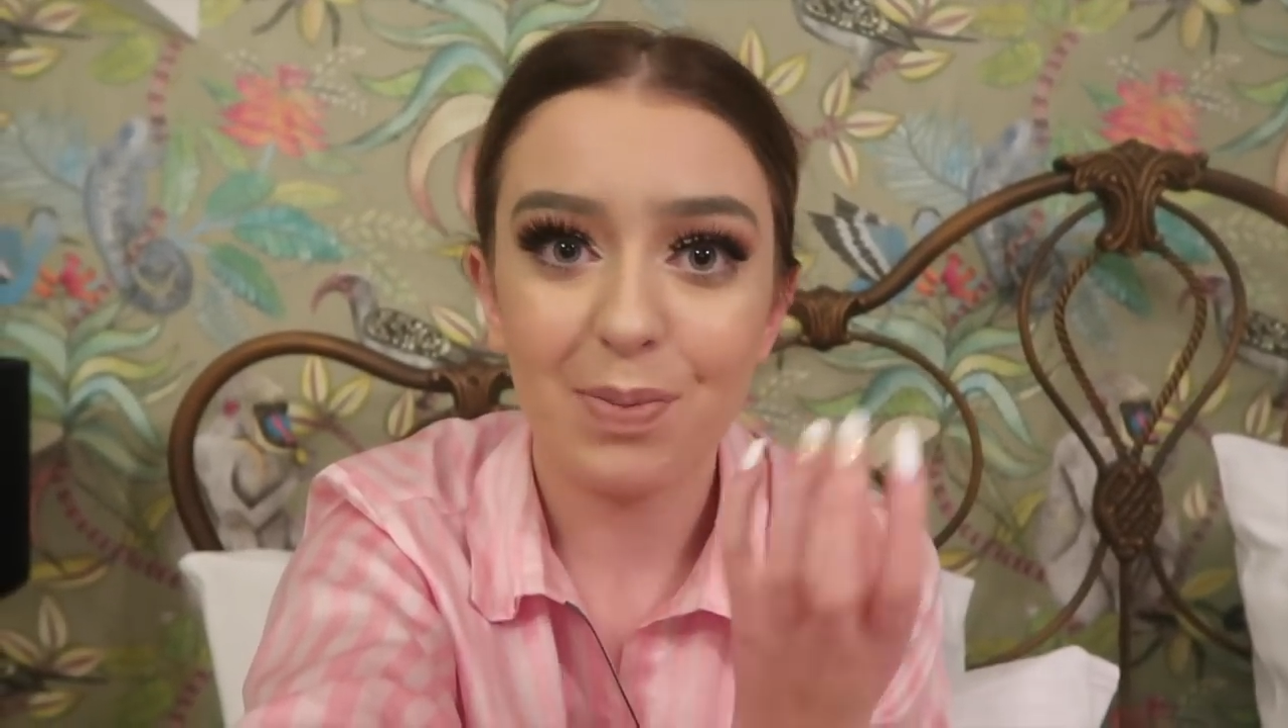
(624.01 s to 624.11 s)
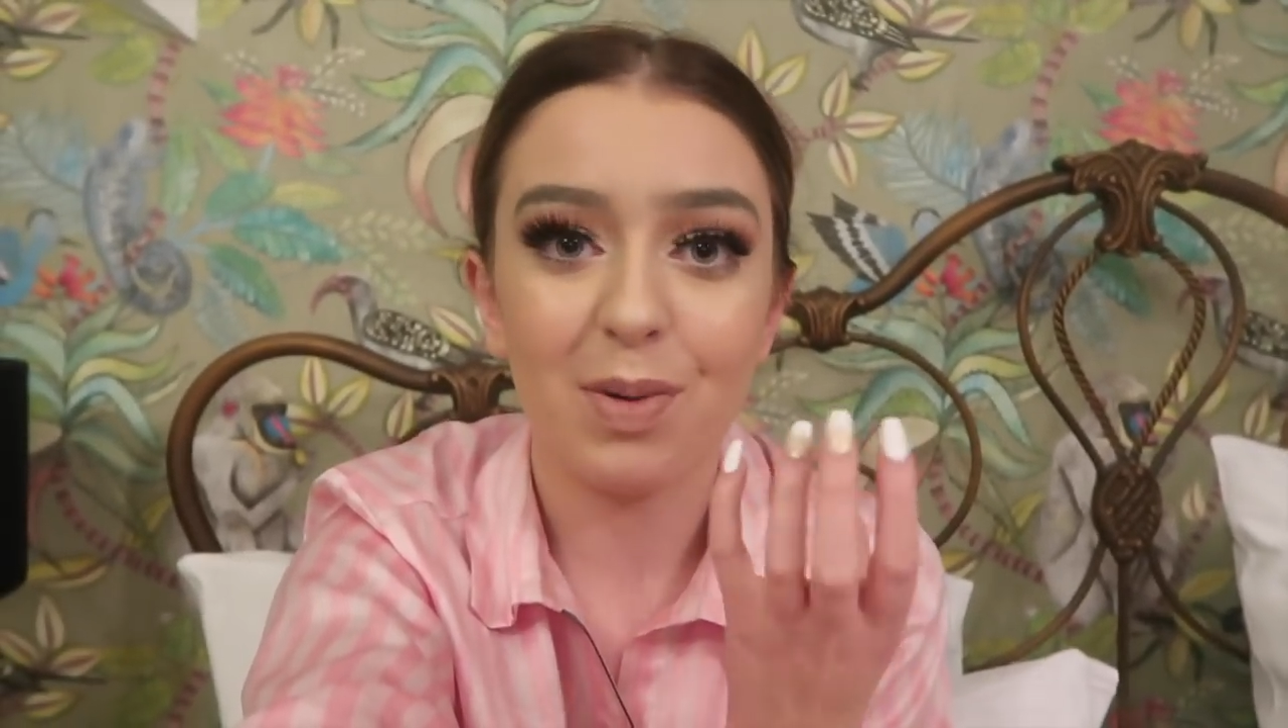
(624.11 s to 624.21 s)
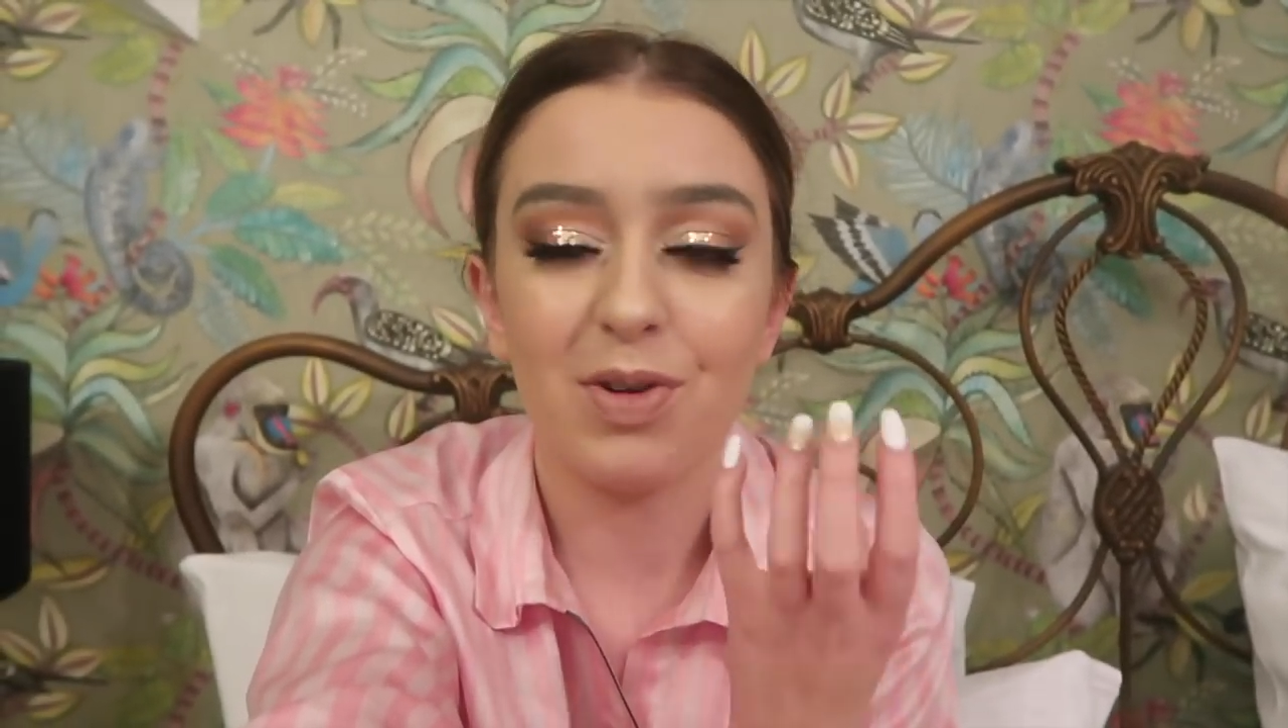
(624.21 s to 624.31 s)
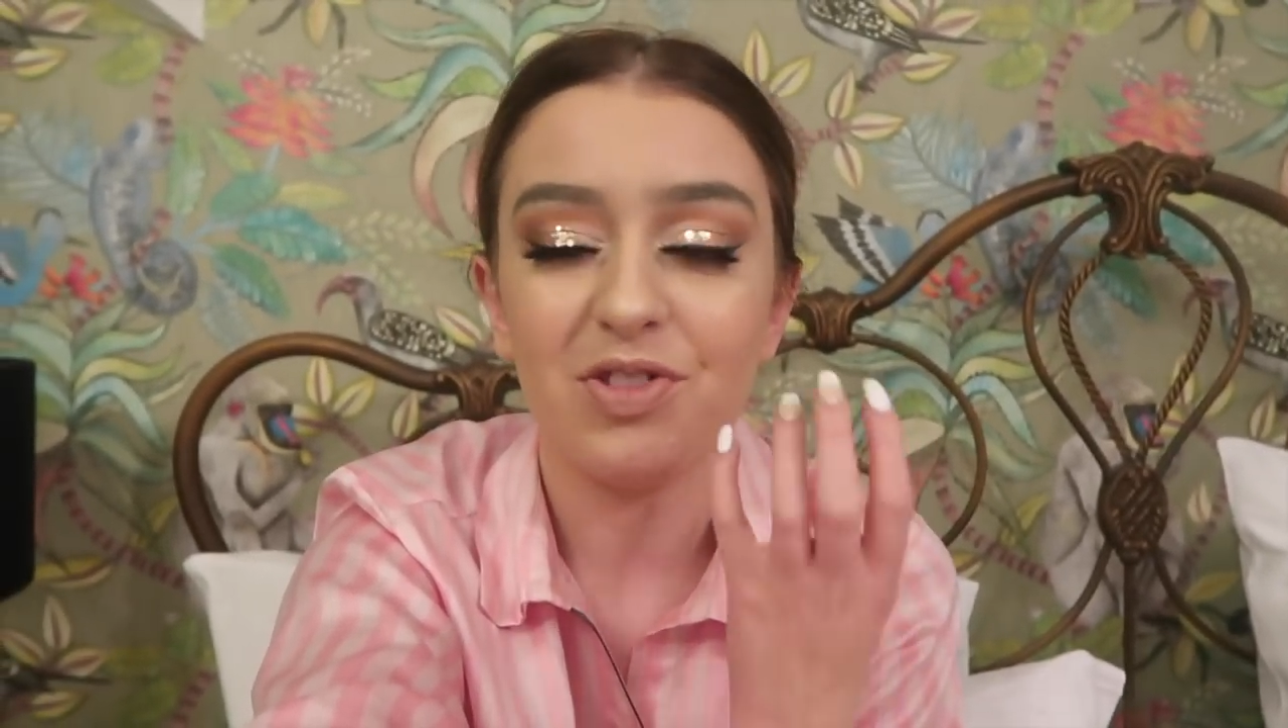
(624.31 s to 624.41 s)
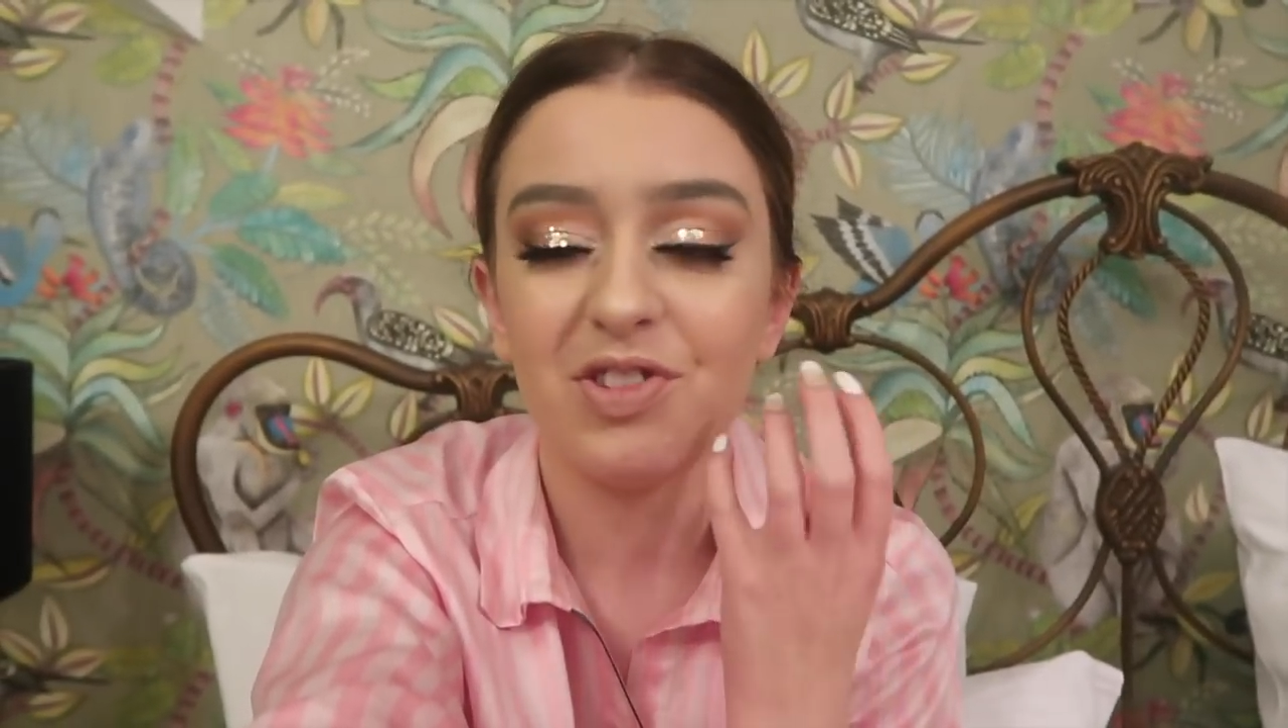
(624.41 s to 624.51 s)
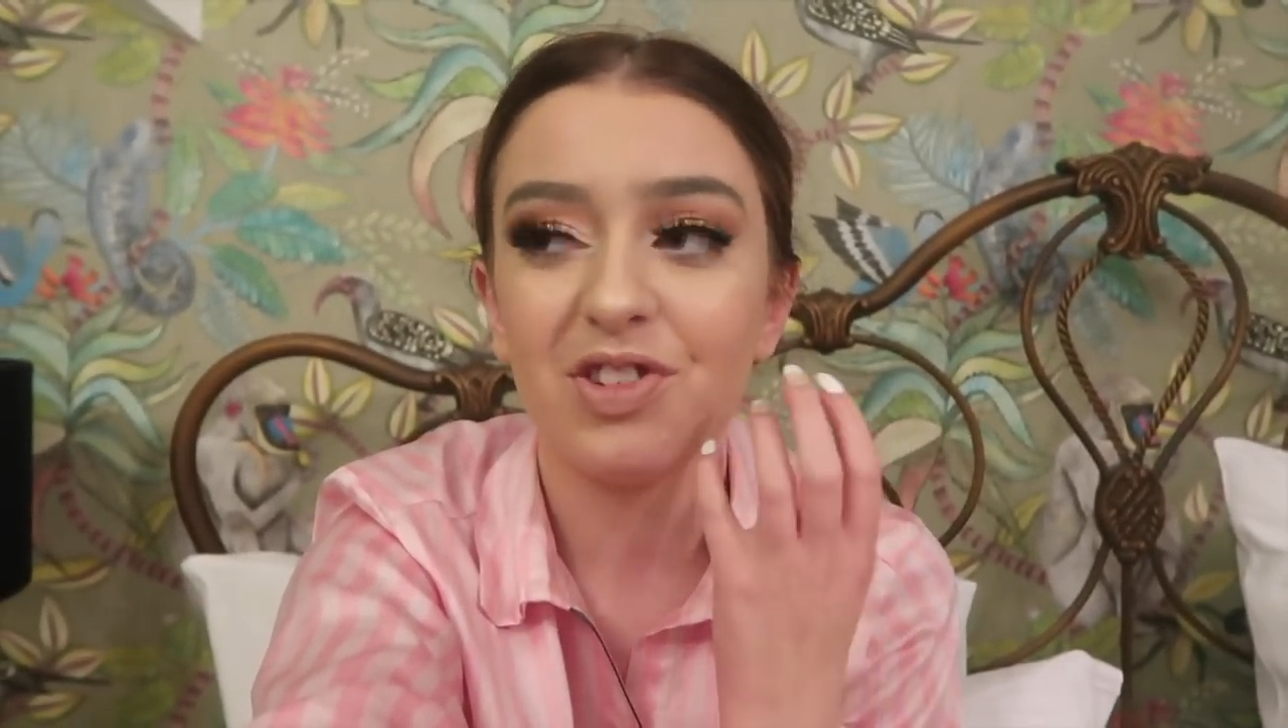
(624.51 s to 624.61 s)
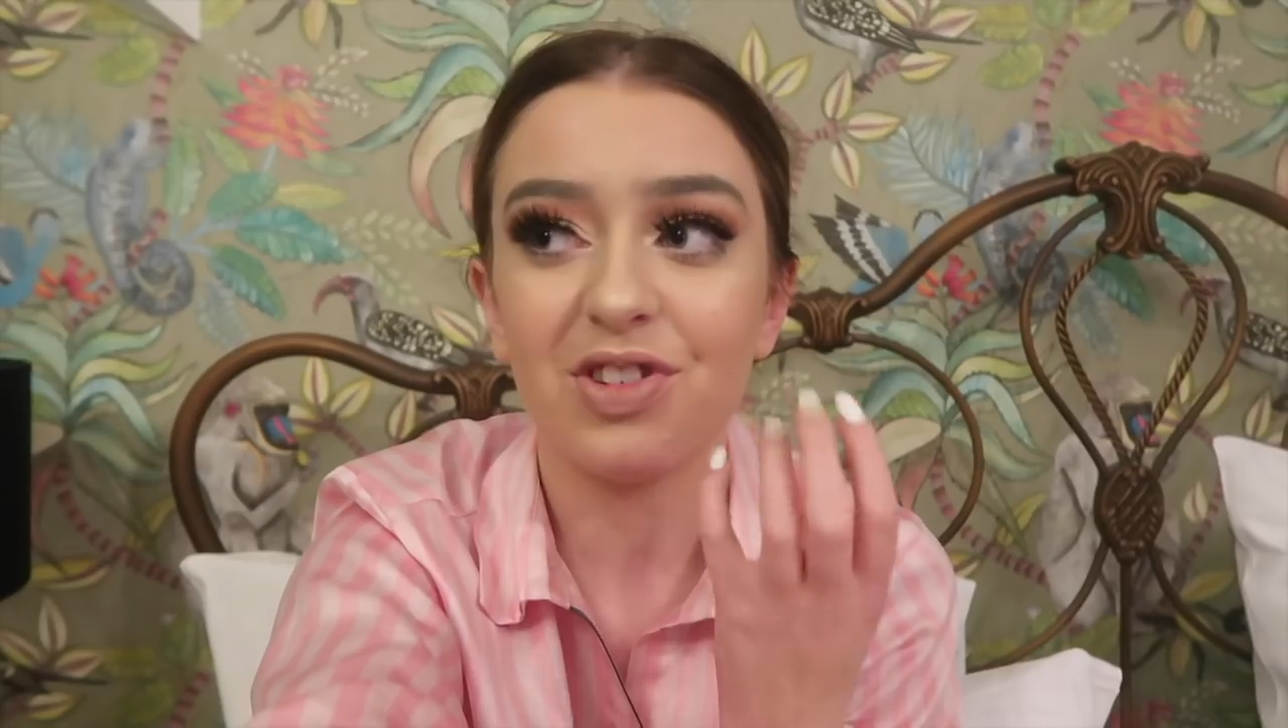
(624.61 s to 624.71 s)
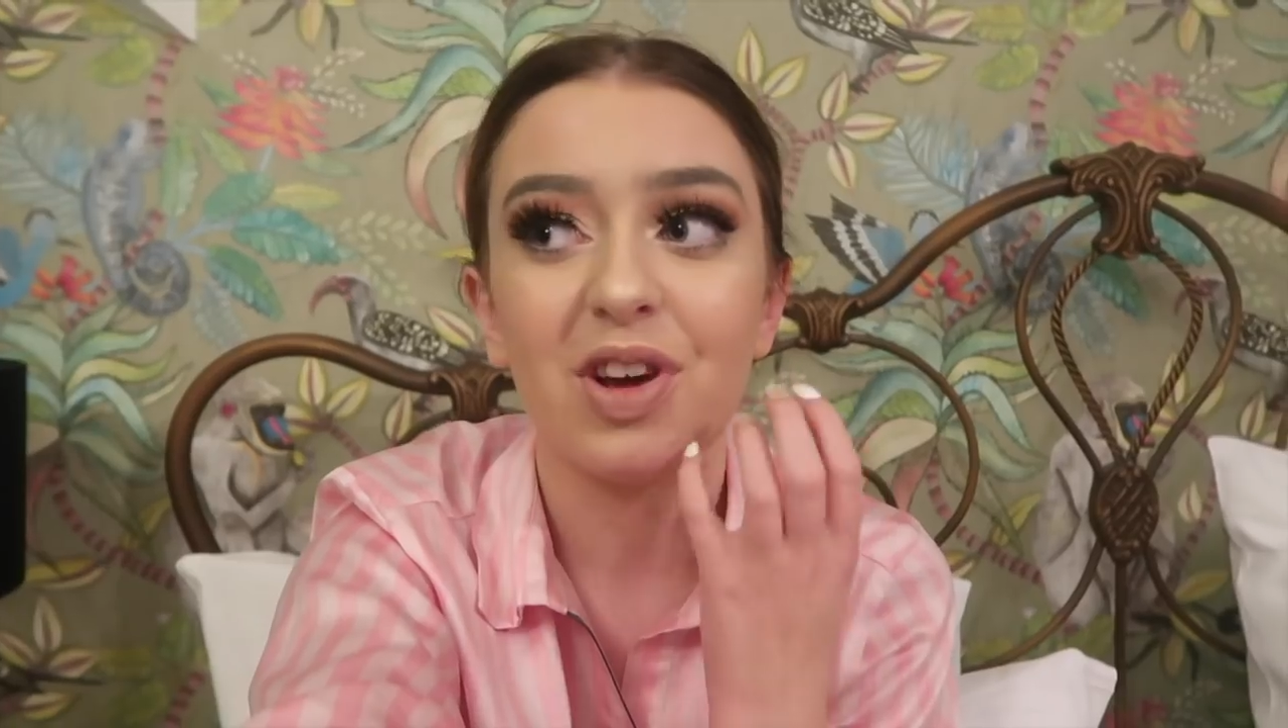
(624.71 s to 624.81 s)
I promise you, it's just